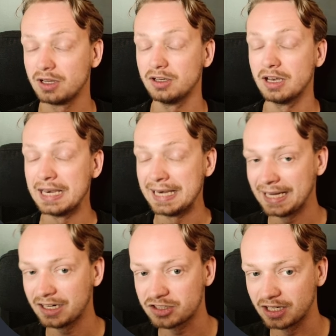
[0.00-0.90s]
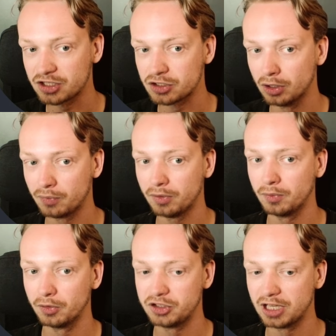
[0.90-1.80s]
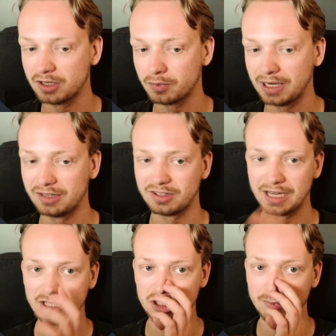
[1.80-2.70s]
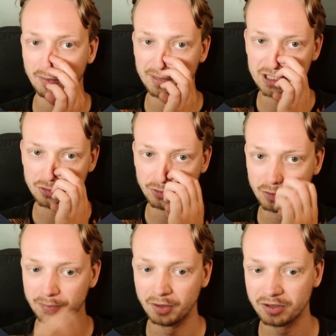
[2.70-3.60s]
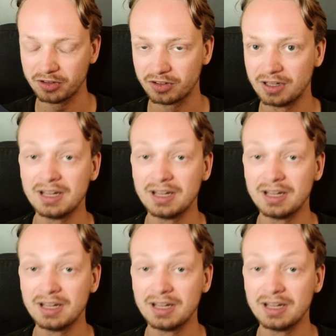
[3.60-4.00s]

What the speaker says: the Next.js server will generate the HTML based on the component,